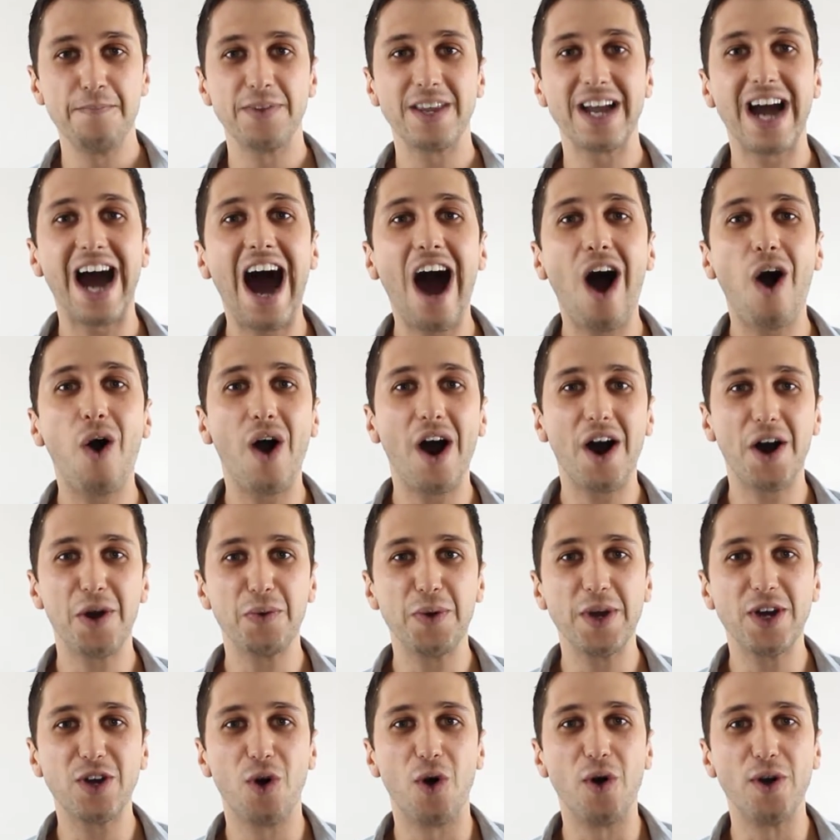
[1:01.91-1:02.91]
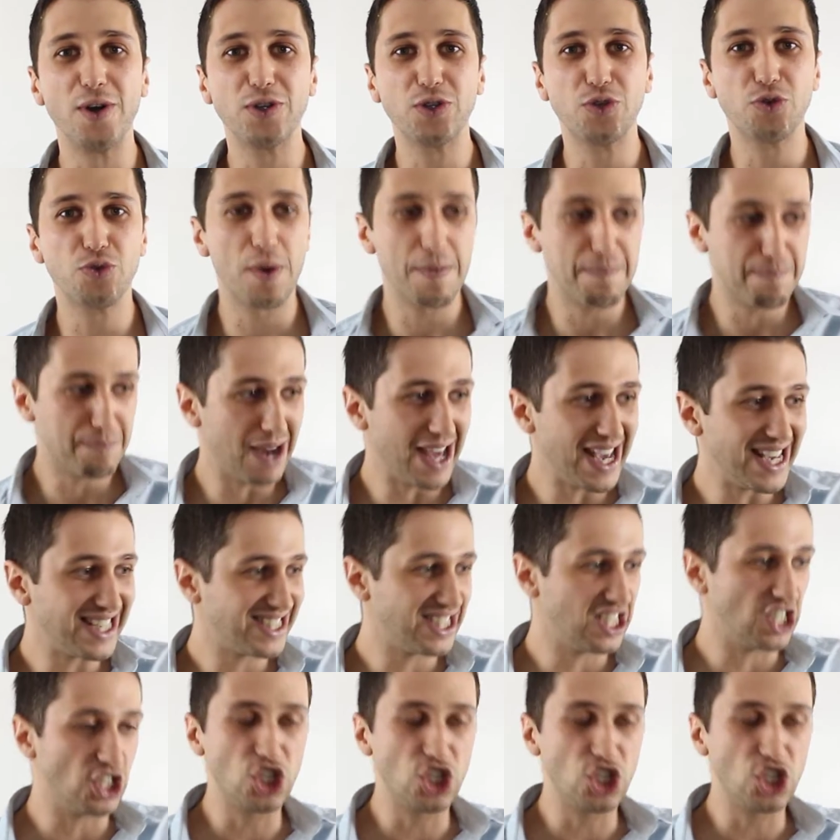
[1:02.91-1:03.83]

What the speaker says: how are we going to replace the